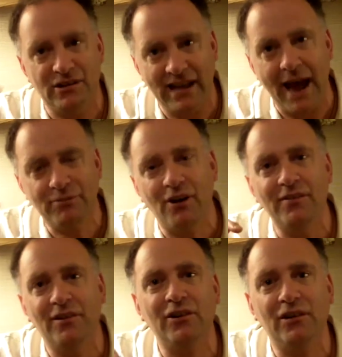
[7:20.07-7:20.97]
tapped
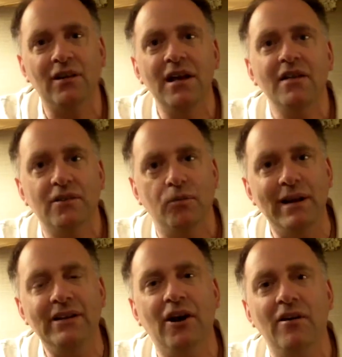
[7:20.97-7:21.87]
on the
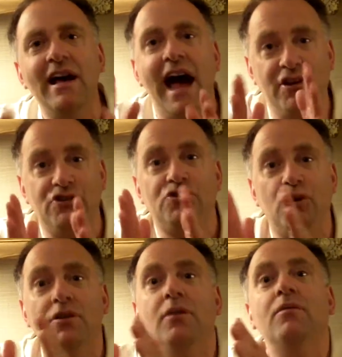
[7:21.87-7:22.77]
window, and you
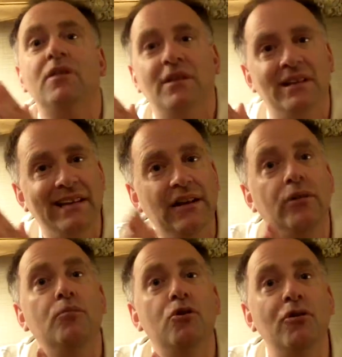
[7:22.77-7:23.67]
saw the
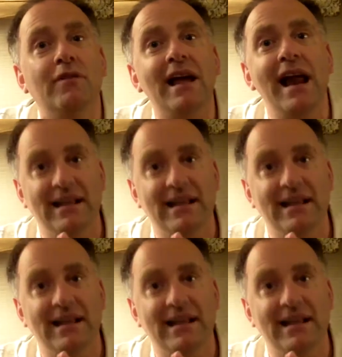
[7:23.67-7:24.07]
needle move,